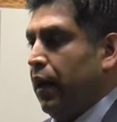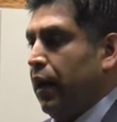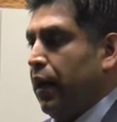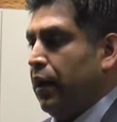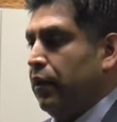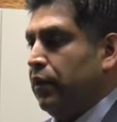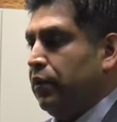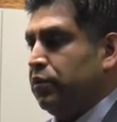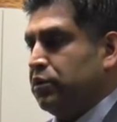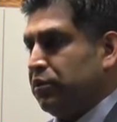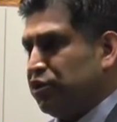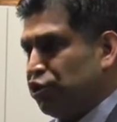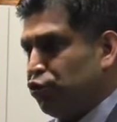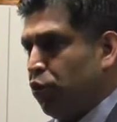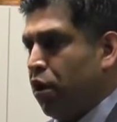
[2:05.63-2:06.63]
And
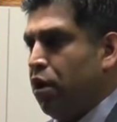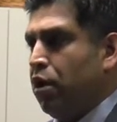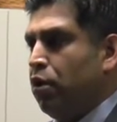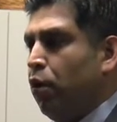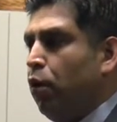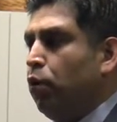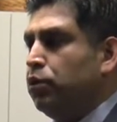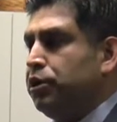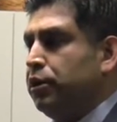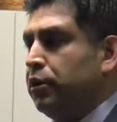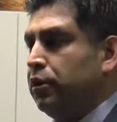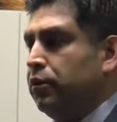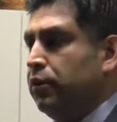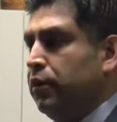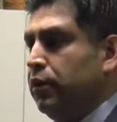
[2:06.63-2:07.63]
there's a strong hold
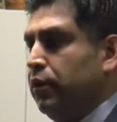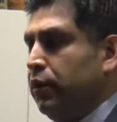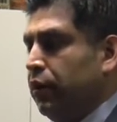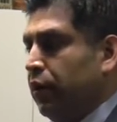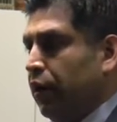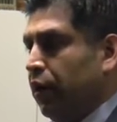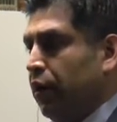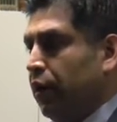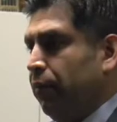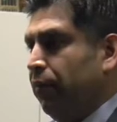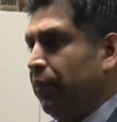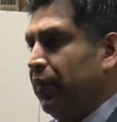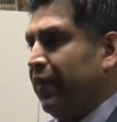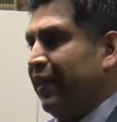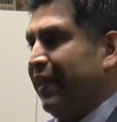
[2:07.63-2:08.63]
here.
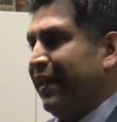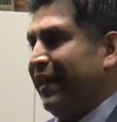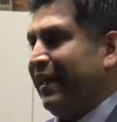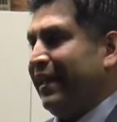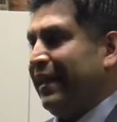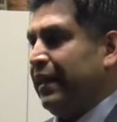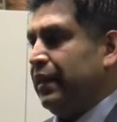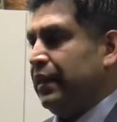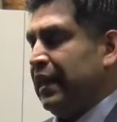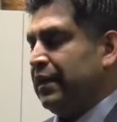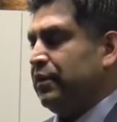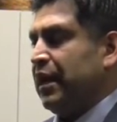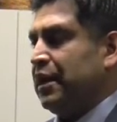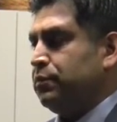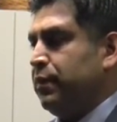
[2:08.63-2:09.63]

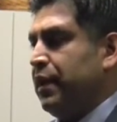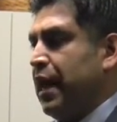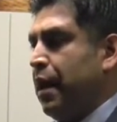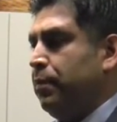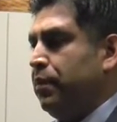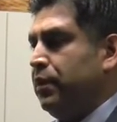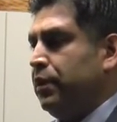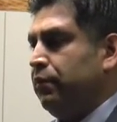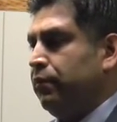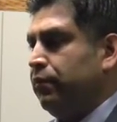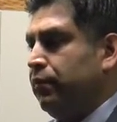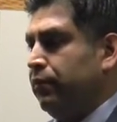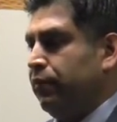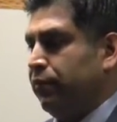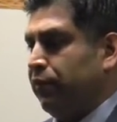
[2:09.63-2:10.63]
That has been
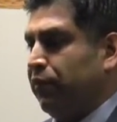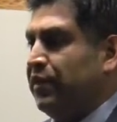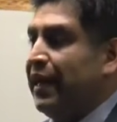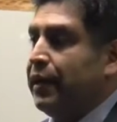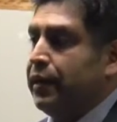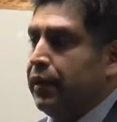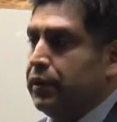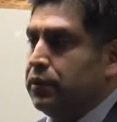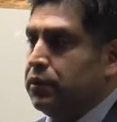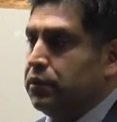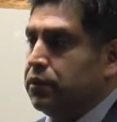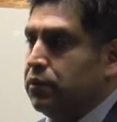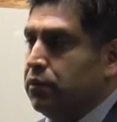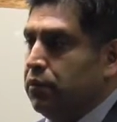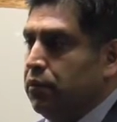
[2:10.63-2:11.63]
happening for
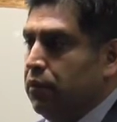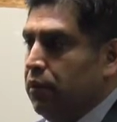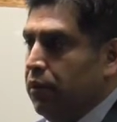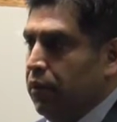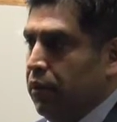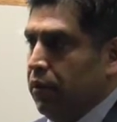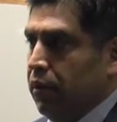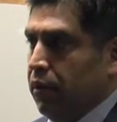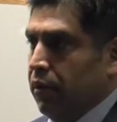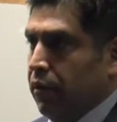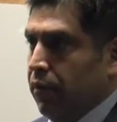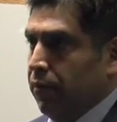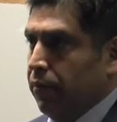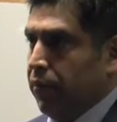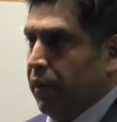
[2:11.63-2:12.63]
decades.
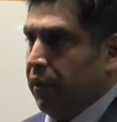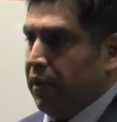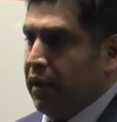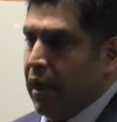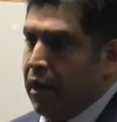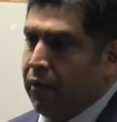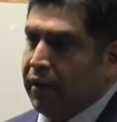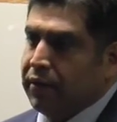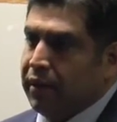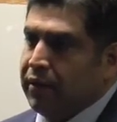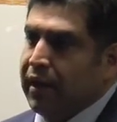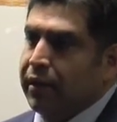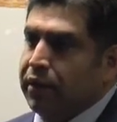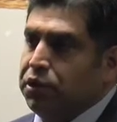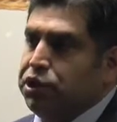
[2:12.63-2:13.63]
But now I
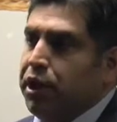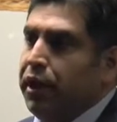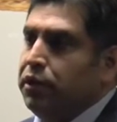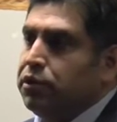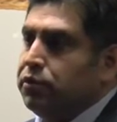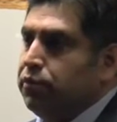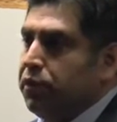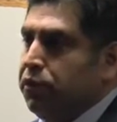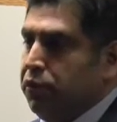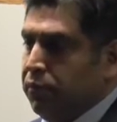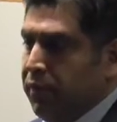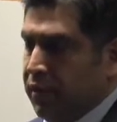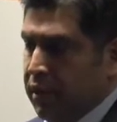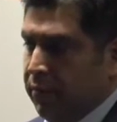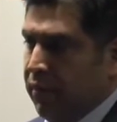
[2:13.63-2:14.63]
think that can change
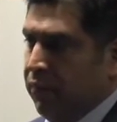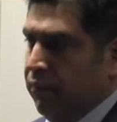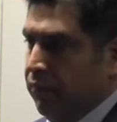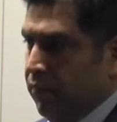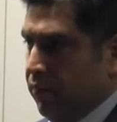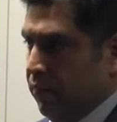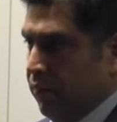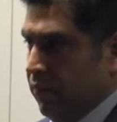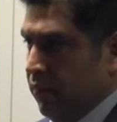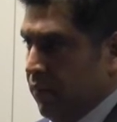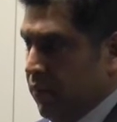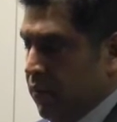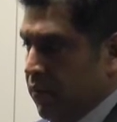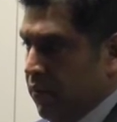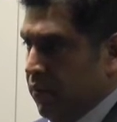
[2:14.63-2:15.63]
with you becoming
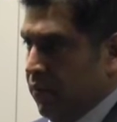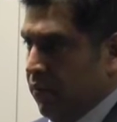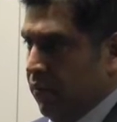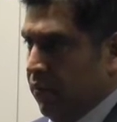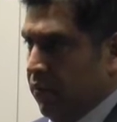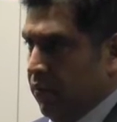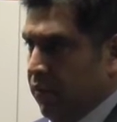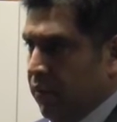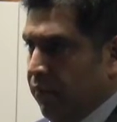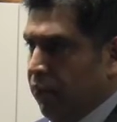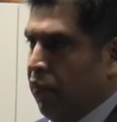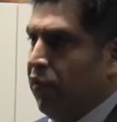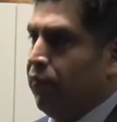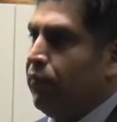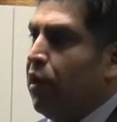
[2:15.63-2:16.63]

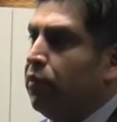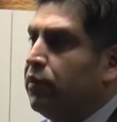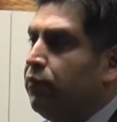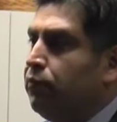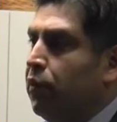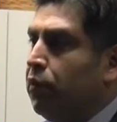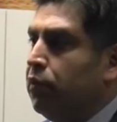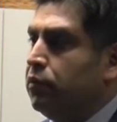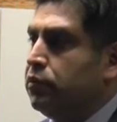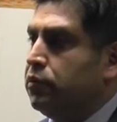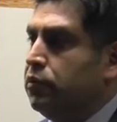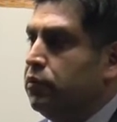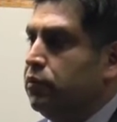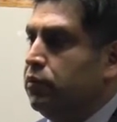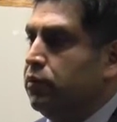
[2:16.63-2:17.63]
more involved in
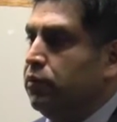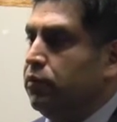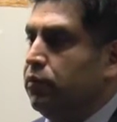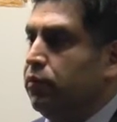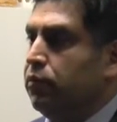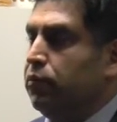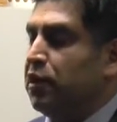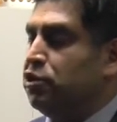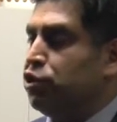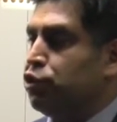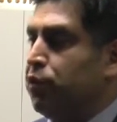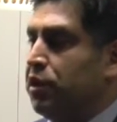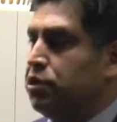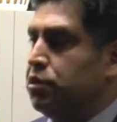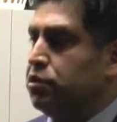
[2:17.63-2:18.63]
voters,
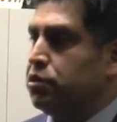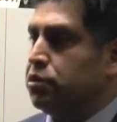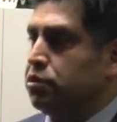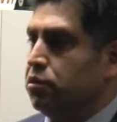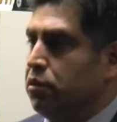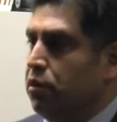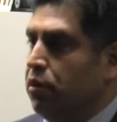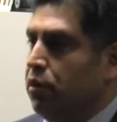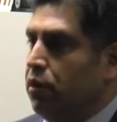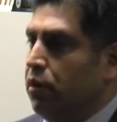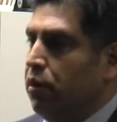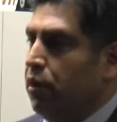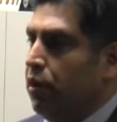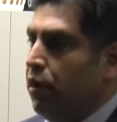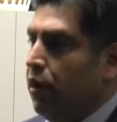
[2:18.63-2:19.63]
registrations,
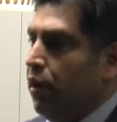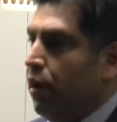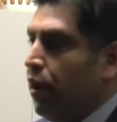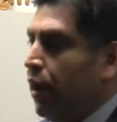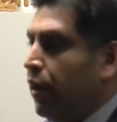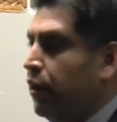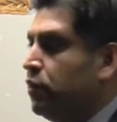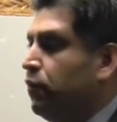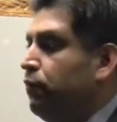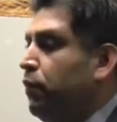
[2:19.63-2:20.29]
and